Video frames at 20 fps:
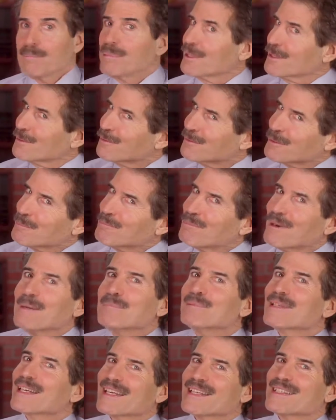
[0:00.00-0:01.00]
But if
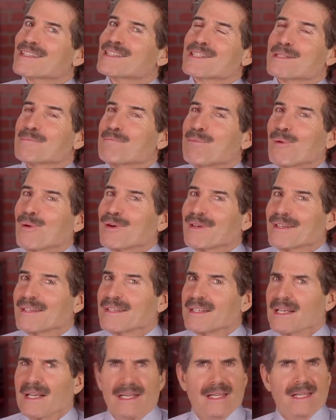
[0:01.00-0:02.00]
Republicans support
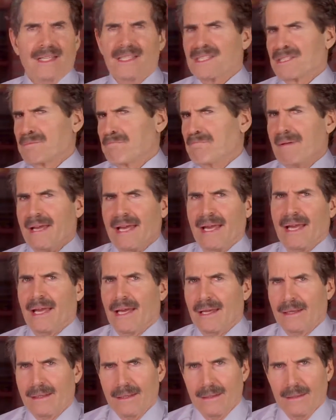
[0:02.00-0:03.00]
it, it's
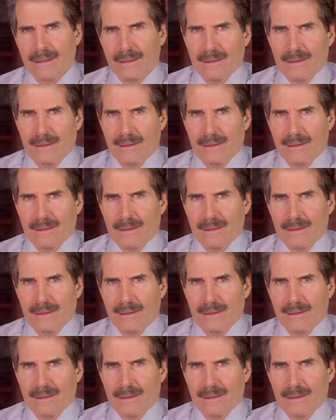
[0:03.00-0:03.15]
bad.